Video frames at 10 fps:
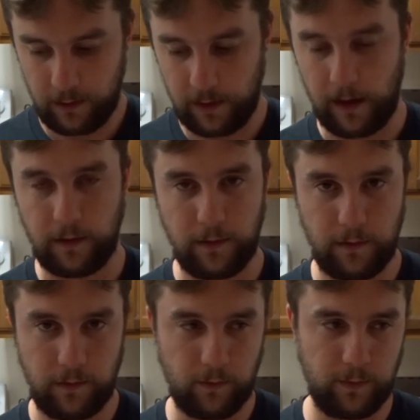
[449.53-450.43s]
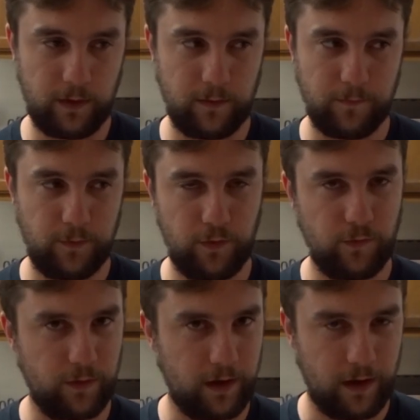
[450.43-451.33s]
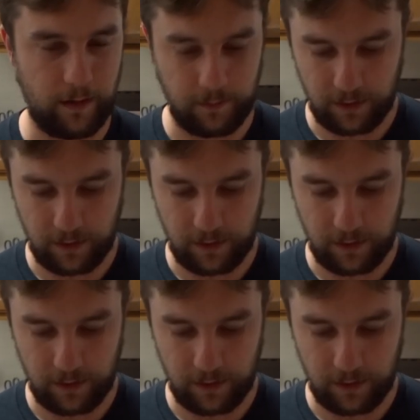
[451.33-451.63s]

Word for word: yeah, don't be confused with kahm